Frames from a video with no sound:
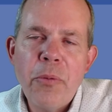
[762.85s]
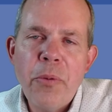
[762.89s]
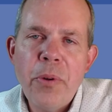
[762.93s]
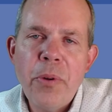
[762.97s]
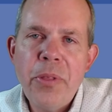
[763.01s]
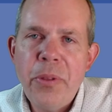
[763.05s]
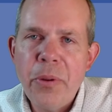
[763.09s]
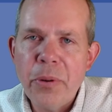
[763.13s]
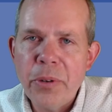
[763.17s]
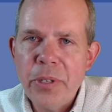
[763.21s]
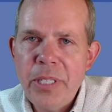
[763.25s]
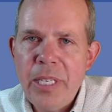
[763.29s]

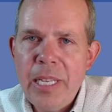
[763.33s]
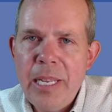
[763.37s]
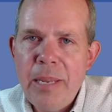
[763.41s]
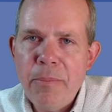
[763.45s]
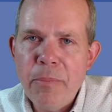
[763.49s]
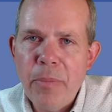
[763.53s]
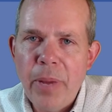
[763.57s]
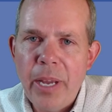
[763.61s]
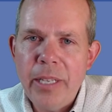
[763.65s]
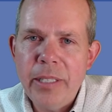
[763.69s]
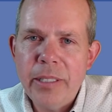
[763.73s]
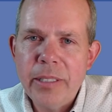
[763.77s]
with your
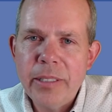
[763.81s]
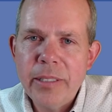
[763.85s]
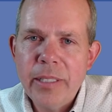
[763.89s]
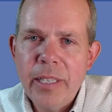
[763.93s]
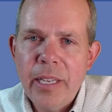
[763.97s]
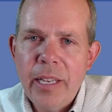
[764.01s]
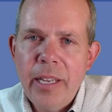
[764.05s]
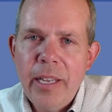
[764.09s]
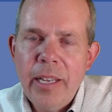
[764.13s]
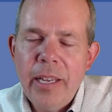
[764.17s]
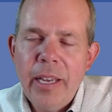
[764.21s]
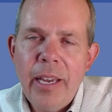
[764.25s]
teammates.
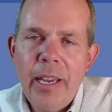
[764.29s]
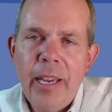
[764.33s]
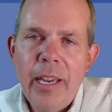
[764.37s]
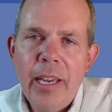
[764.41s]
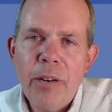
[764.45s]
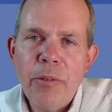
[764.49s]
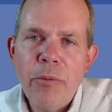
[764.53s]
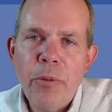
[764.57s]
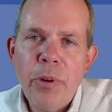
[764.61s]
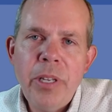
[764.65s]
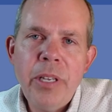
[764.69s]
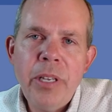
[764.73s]

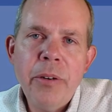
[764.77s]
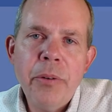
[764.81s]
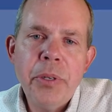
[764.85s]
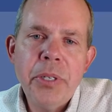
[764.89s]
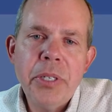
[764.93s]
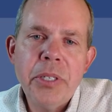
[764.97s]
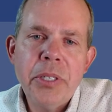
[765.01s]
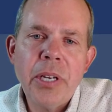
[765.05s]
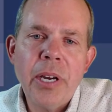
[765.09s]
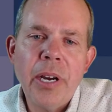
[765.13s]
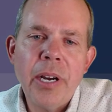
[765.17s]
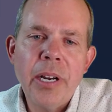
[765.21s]
And what are you going
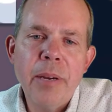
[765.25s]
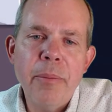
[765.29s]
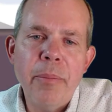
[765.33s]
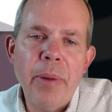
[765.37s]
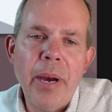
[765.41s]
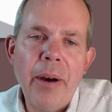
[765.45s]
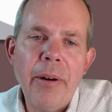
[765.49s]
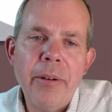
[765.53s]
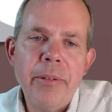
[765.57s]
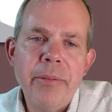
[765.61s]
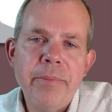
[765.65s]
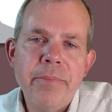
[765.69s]
to talk
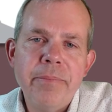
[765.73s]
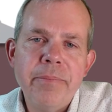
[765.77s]
about?